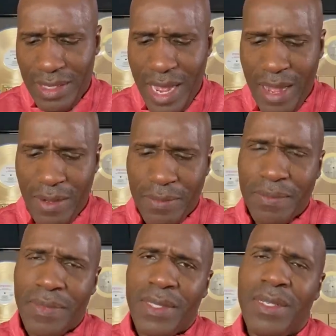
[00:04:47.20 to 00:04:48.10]
Now,
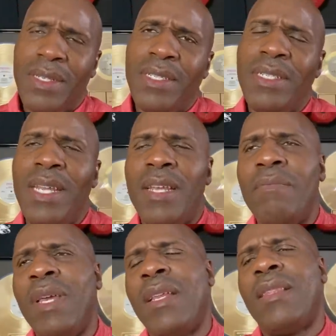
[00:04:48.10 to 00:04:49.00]
she
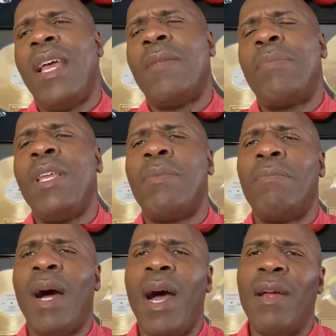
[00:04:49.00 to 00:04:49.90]
admitted that people
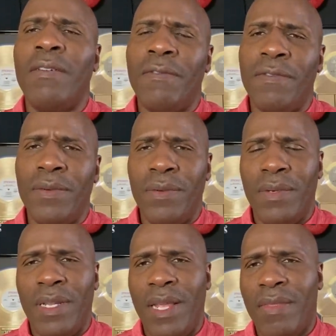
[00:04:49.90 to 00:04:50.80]
buy her
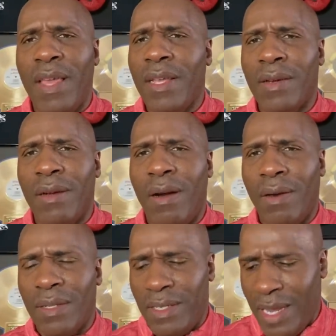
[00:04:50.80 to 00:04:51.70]
food and they thank her
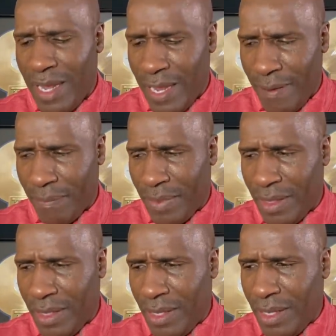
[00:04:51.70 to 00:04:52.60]
all the time.
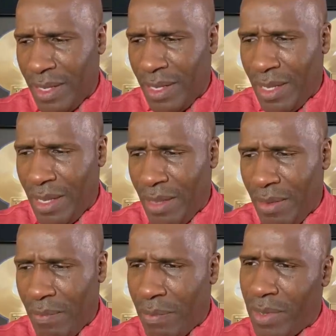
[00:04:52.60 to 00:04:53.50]

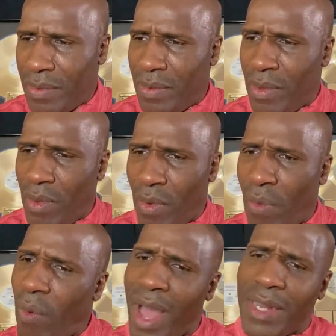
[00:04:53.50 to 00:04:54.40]
But
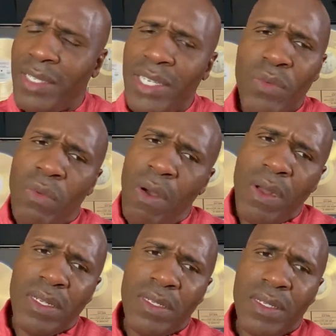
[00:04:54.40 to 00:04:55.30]
why does she
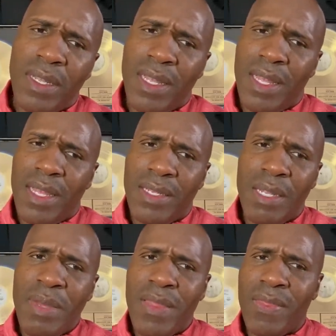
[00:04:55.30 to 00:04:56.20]
want
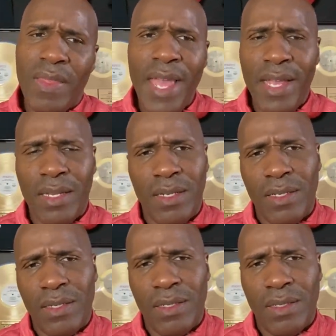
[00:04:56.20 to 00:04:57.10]
to be thanked
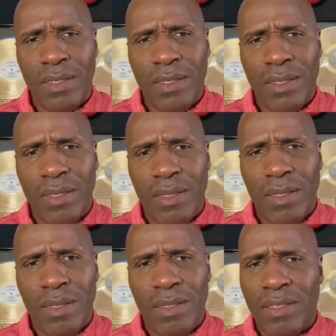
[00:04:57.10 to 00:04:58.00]

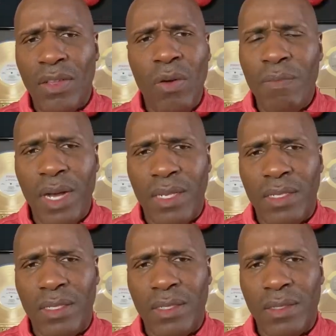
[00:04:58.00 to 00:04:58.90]
so
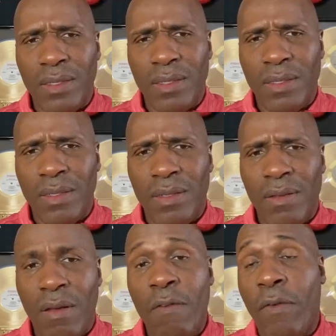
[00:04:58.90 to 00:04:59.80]
much
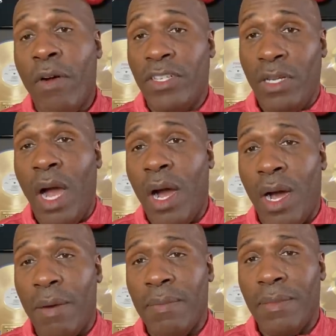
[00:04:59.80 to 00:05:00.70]
for a
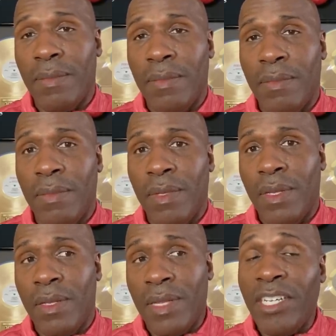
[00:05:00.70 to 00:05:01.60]
job
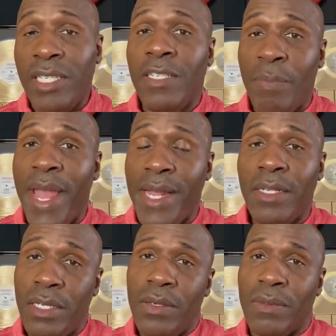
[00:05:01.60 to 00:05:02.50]
that she's paid
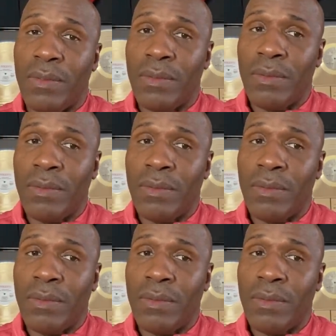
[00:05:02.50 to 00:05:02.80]
to do?